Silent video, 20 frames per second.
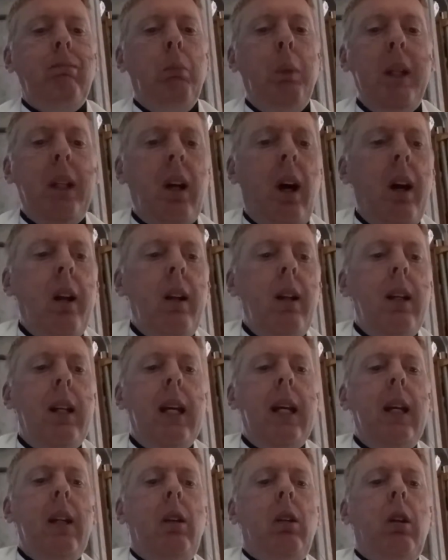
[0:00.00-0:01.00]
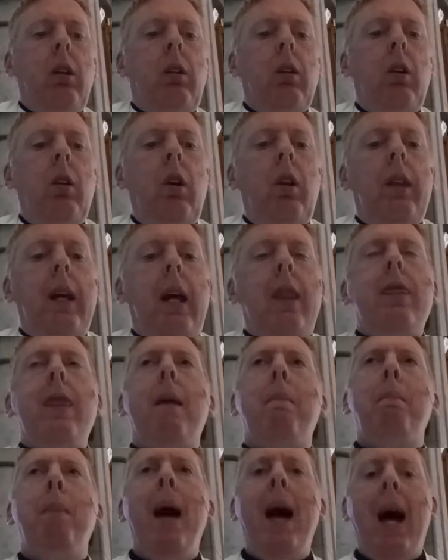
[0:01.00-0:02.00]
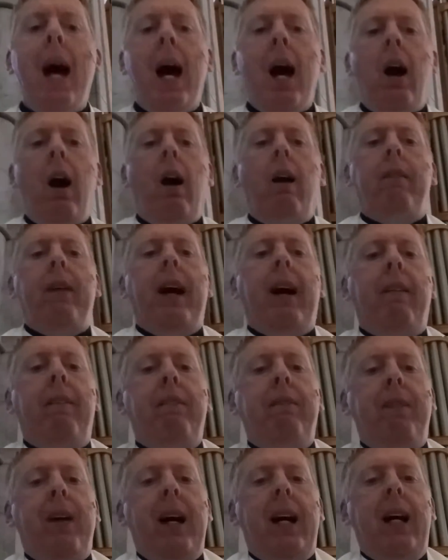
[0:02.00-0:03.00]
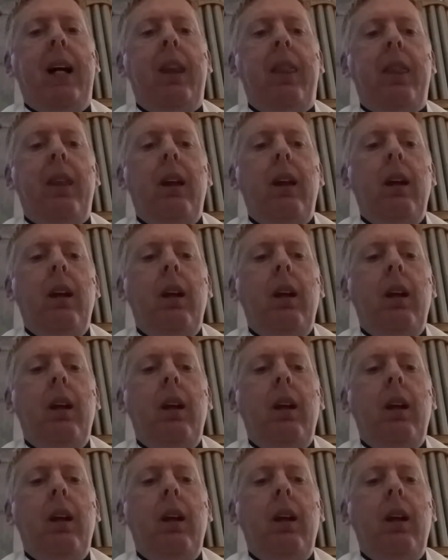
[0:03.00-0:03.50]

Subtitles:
We don't need to do that. The power of our faith